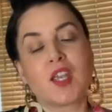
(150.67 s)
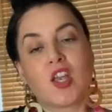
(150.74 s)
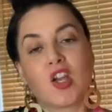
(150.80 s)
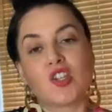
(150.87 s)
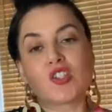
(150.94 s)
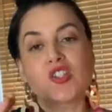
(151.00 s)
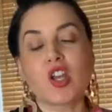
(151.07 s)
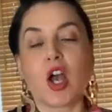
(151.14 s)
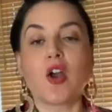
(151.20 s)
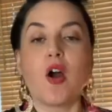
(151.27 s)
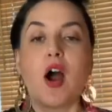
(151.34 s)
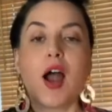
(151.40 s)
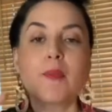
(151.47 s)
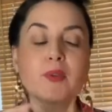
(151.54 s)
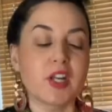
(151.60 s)
So
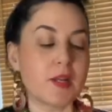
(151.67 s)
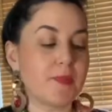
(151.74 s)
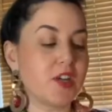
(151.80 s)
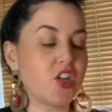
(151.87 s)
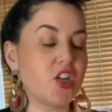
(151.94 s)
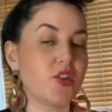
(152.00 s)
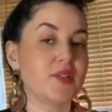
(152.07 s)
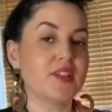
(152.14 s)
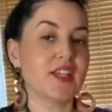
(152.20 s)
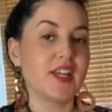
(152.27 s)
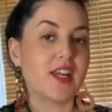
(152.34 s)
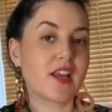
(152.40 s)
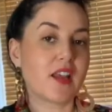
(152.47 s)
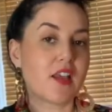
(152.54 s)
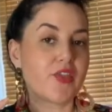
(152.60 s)
I'm going to be
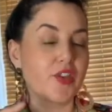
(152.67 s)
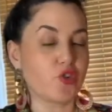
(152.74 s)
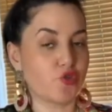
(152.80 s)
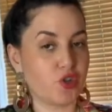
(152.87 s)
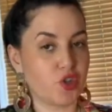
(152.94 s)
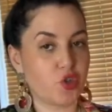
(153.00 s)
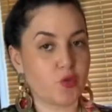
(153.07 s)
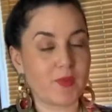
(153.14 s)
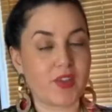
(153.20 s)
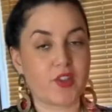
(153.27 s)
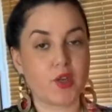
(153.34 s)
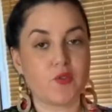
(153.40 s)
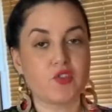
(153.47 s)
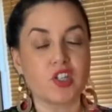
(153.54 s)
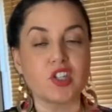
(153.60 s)
using the traditional method
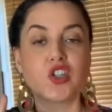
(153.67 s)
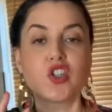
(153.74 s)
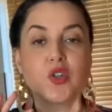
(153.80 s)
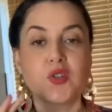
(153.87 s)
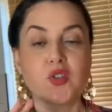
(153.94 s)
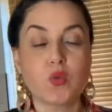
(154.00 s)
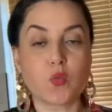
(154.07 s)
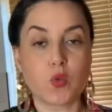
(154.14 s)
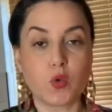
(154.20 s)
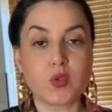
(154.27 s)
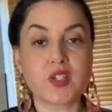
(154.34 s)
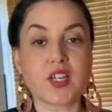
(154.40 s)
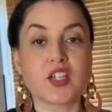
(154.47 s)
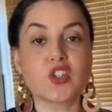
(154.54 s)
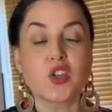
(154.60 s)
of just using
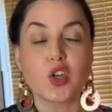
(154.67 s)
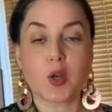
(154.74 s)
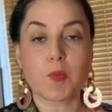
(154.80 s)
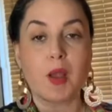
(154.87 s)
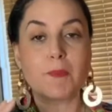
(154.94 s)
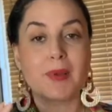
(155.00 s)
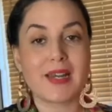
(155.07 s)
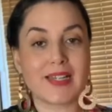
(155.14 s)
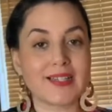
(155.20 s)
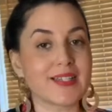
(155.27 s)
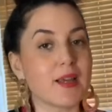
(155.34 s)
water to cook my polenta,